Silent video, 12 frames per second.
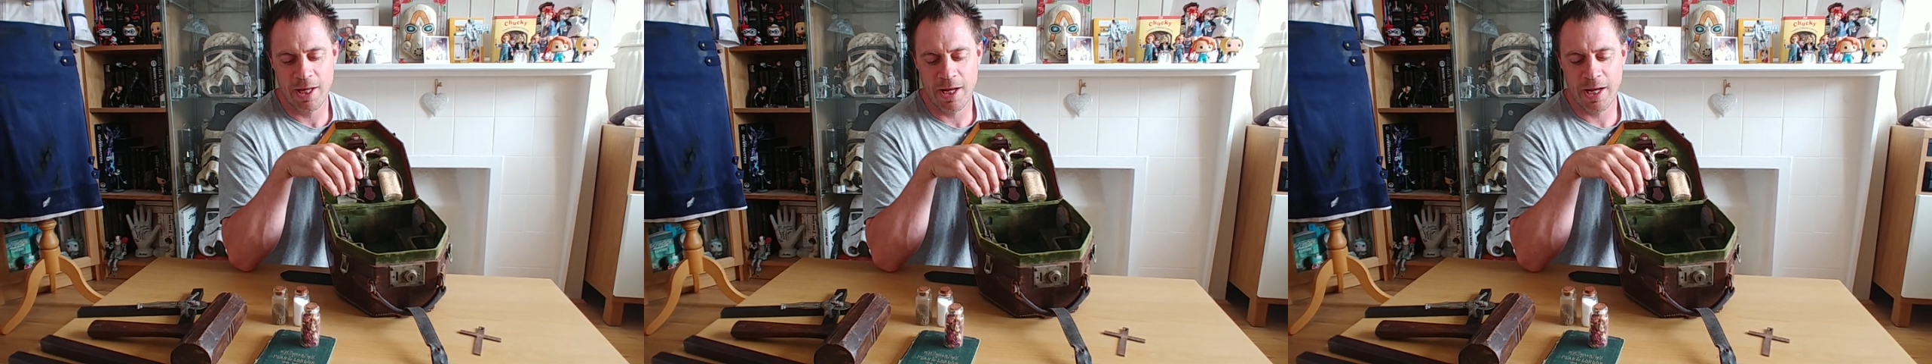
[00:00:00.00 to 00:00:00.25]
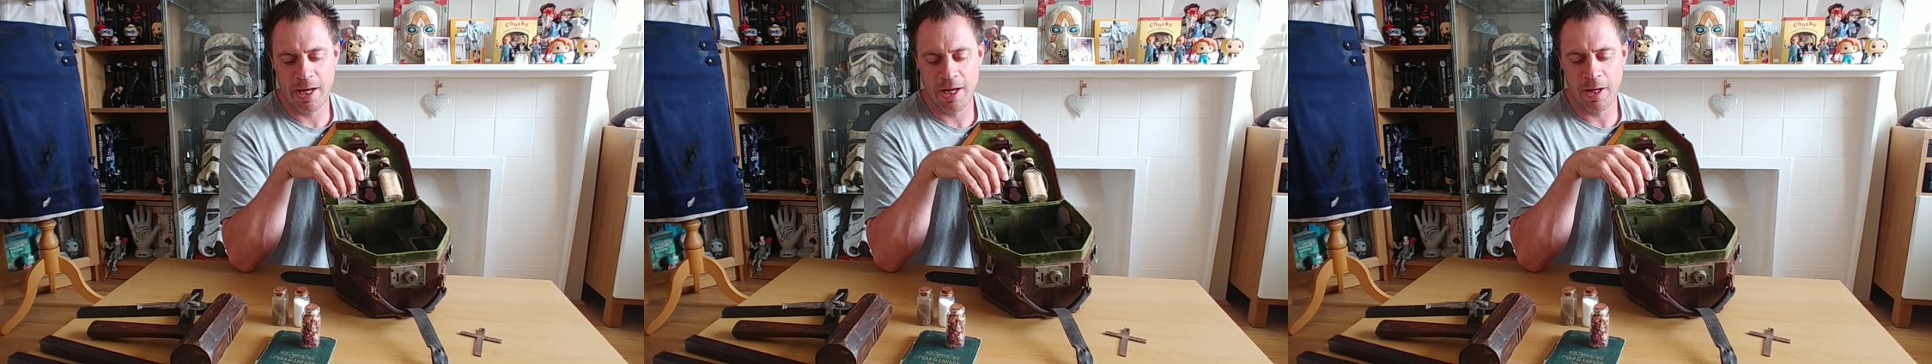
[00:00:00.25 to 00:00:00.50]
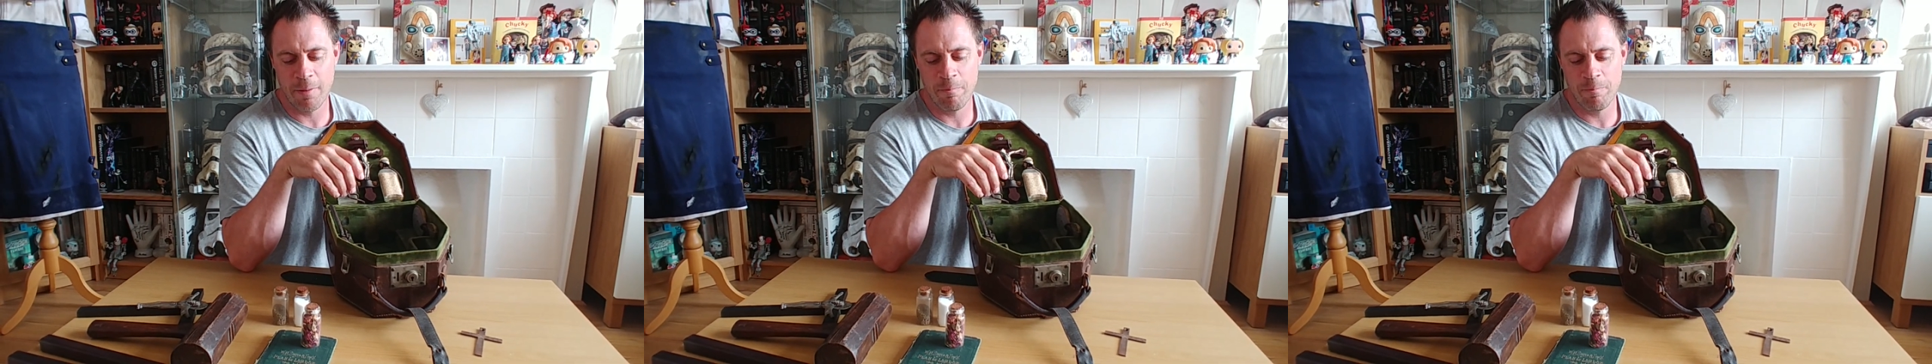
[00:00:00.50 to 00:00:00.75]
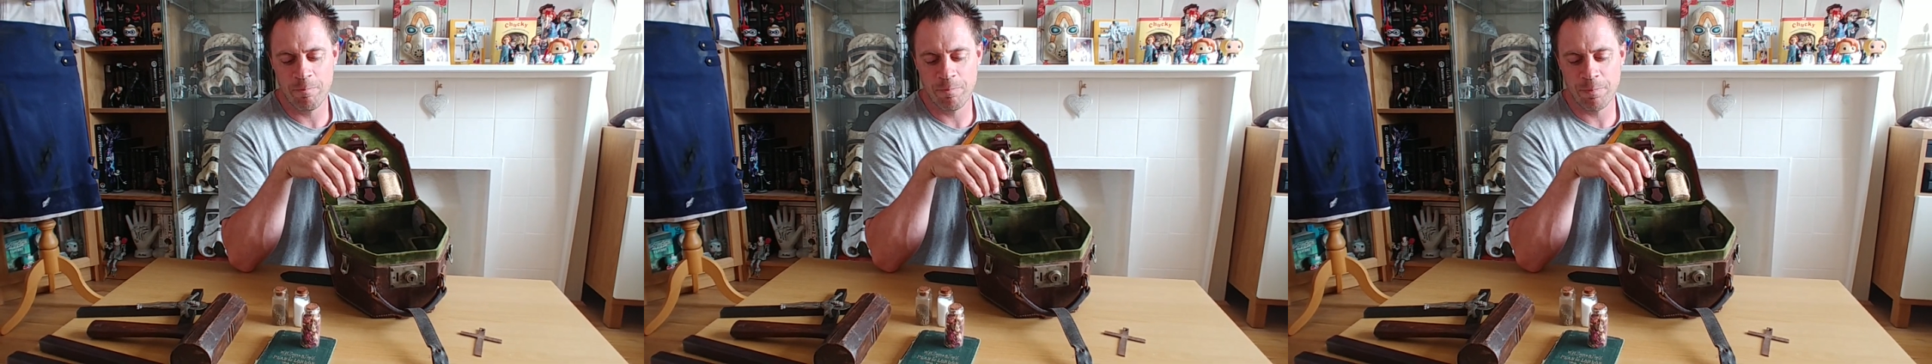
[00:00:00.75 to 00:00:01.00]
The
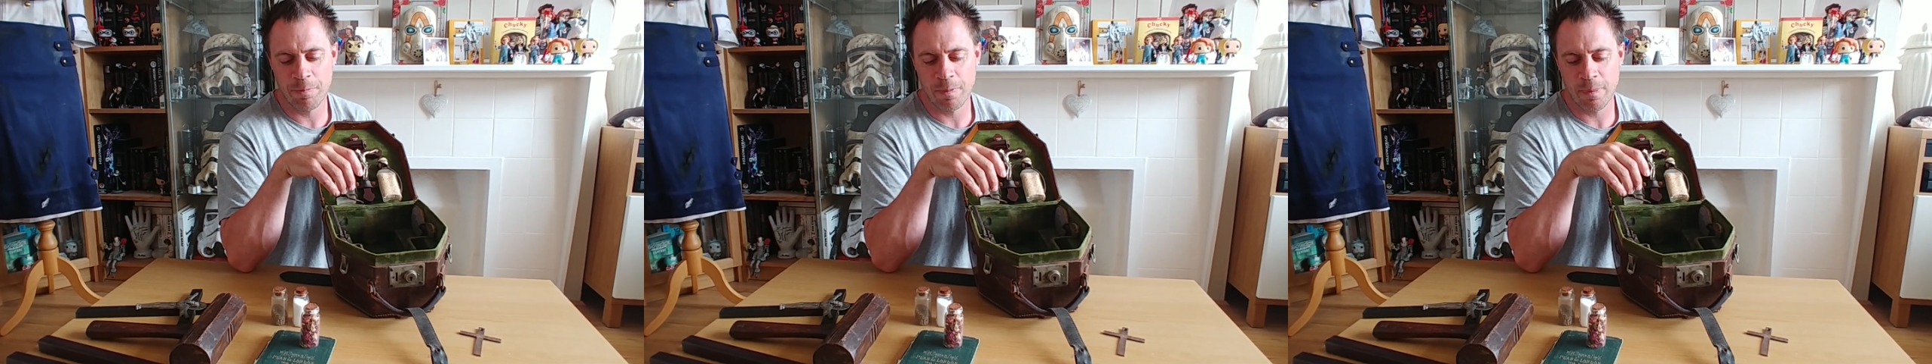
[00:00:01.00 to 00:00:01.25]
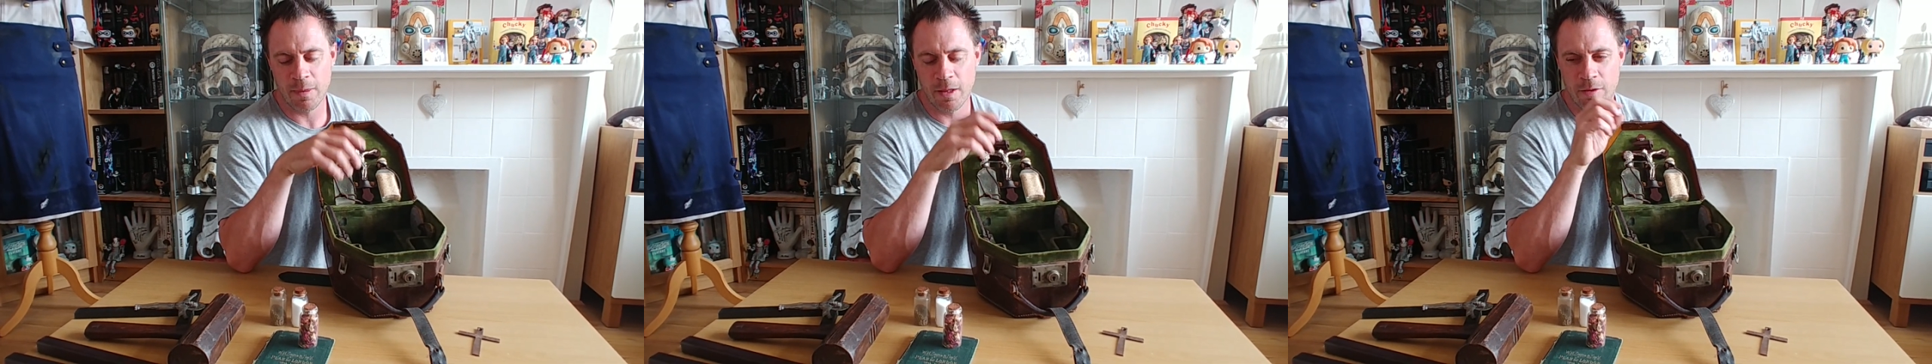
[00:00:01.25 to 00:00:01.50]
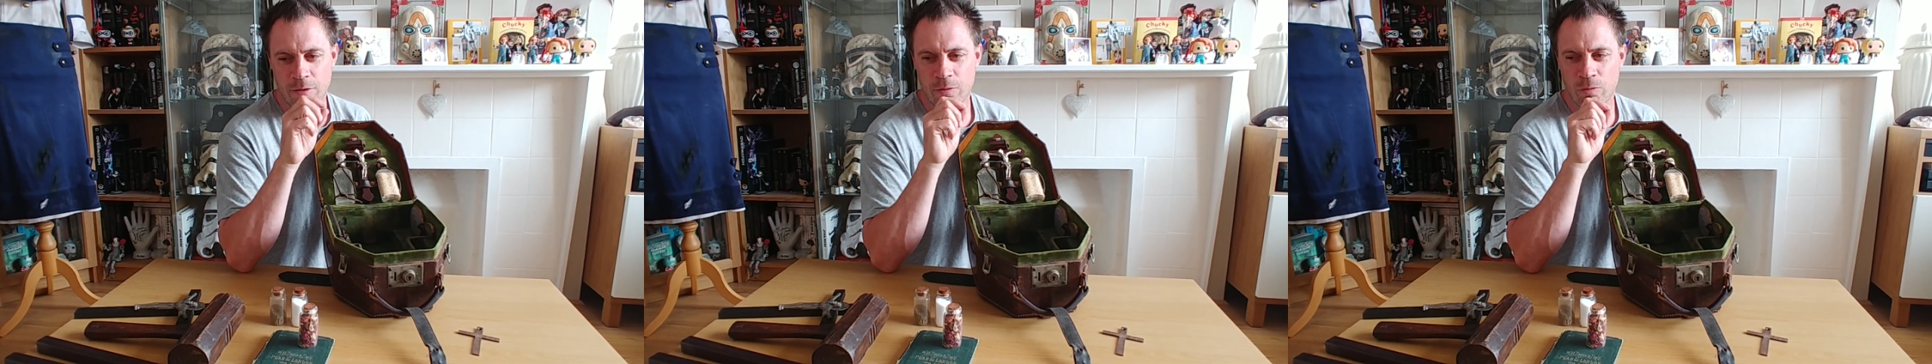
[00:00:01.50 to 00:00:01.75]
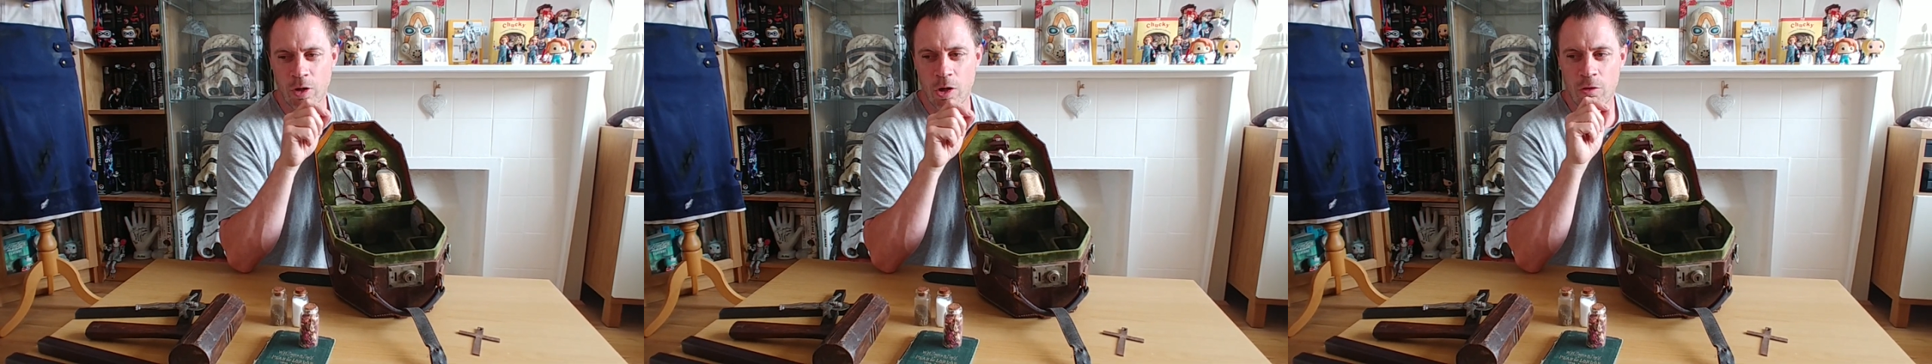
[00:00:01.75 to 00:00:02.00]

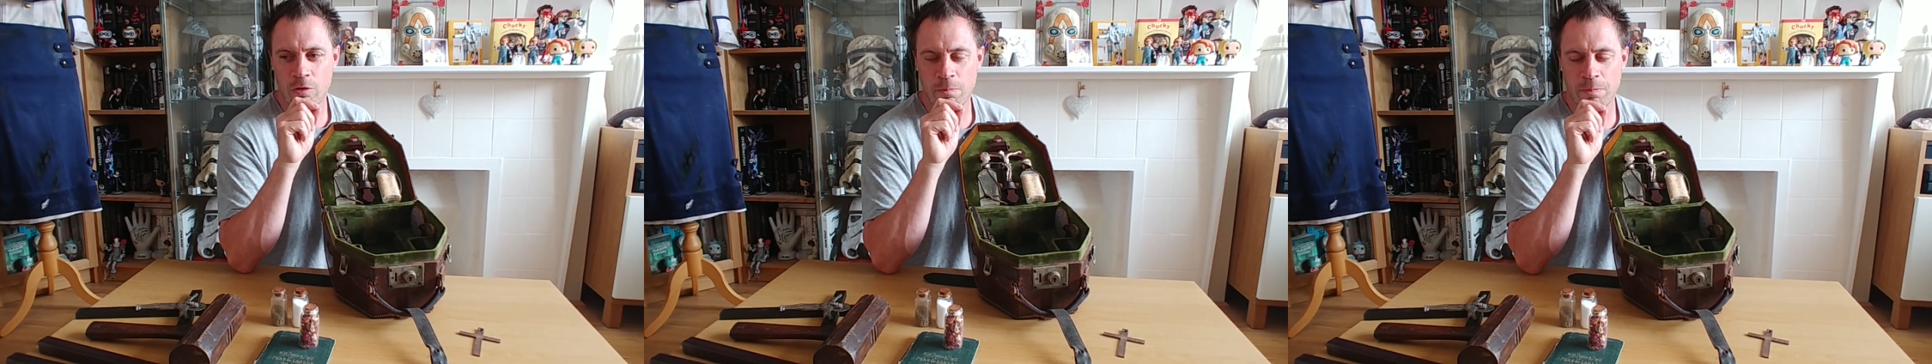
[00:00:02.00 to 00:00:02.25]
rose